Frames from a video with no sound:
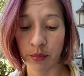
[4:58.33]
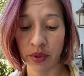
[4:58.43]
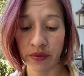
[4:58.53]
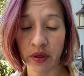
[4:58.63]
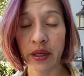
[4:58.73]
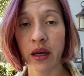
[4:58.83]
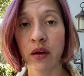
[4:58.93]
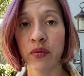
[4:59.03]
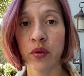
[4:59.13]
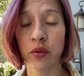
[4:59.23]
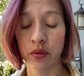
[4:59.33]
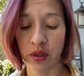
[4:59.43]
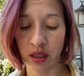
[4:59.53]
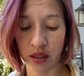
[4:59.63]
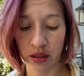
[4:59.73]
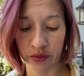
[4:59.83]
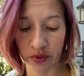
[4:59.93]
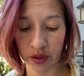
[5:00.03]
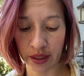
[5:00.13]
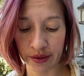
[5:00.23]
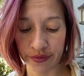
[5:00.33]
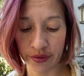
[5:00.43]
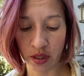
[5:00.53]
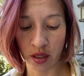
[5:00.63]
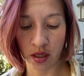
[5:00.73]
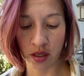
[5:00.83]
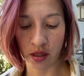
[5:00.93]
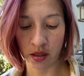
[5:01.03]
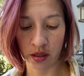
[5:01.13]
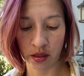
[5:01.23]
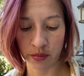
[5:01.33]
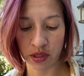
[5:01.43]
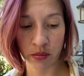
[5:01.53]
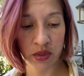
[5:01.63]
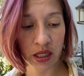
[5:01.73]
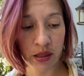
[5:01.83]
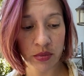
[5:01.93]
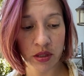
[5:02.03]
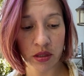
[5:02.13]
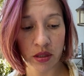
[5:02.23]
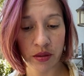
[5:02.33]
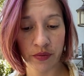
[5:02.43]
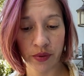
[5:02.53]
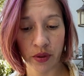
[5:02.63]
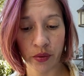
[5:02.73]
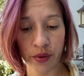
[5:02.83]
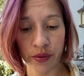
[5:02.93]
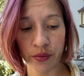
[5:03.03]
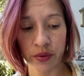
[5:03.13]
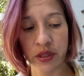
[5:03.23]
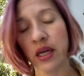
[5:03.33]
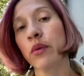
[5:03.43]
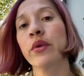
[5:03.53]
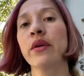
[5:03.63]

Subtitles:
Be very careful how you live your life. Sometimes if you're going through a time where you